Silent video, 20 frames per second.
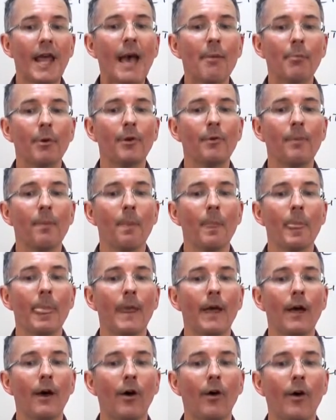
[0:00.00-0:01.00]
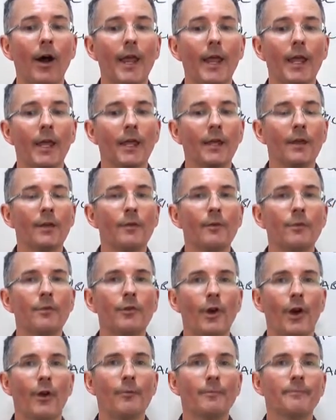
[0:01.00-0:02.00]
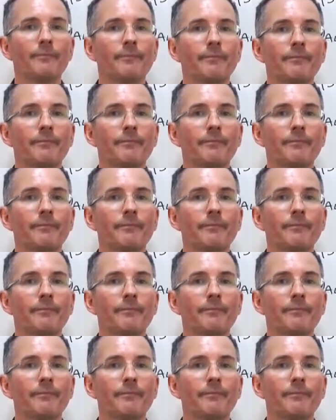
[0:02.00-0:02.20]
happen, all right? So,